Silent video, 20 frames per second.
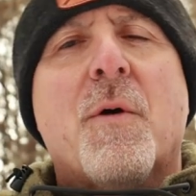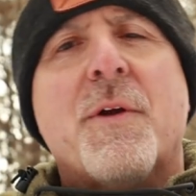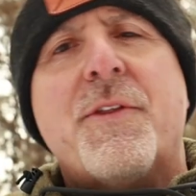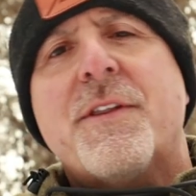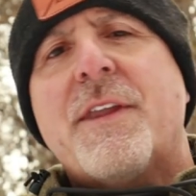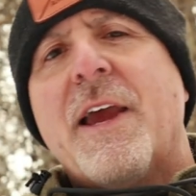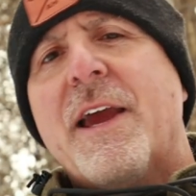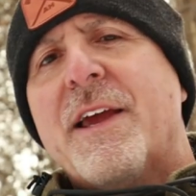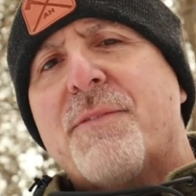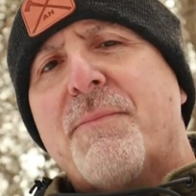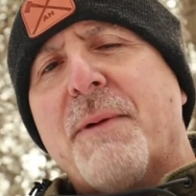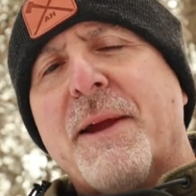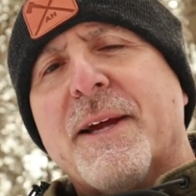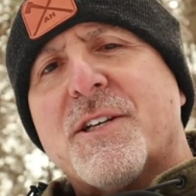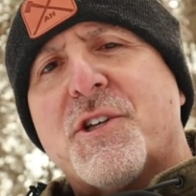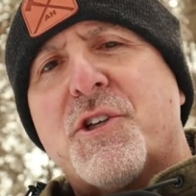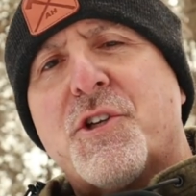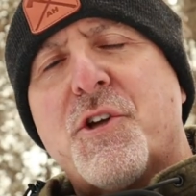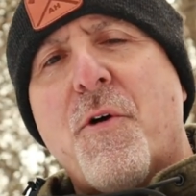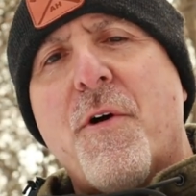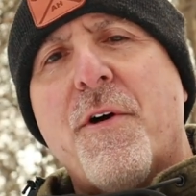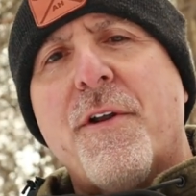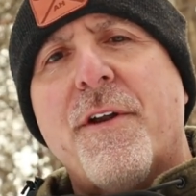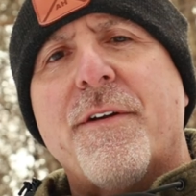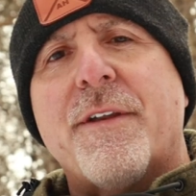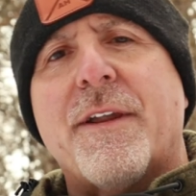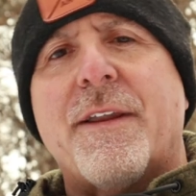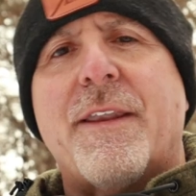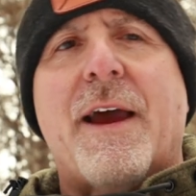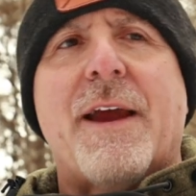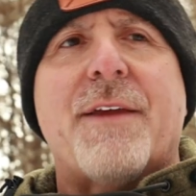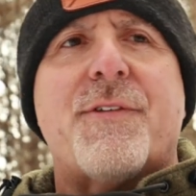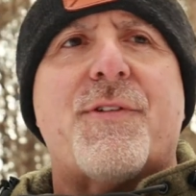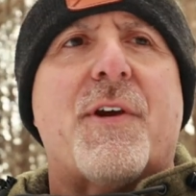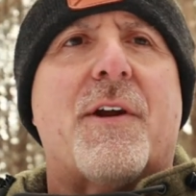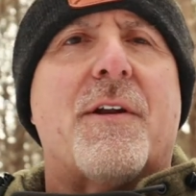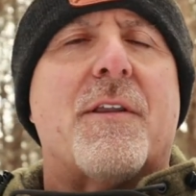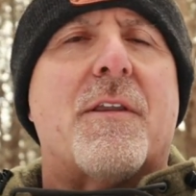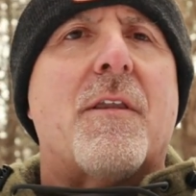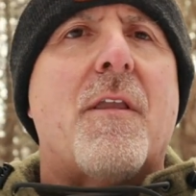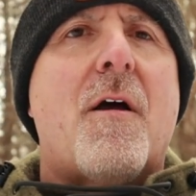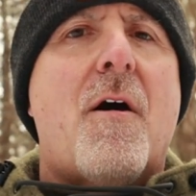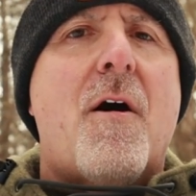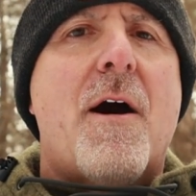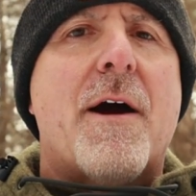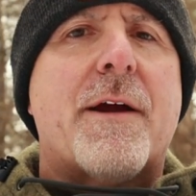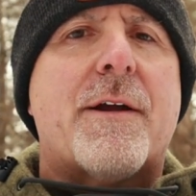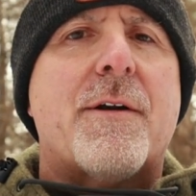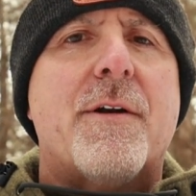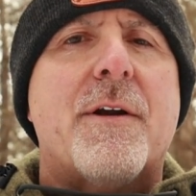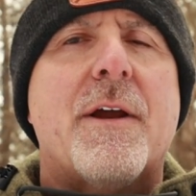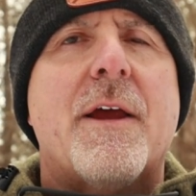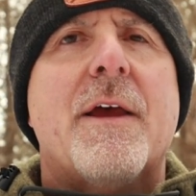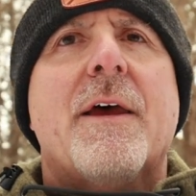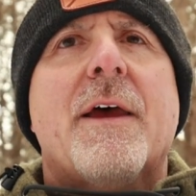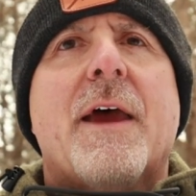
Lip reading: With the days being shorter and the nights are longer,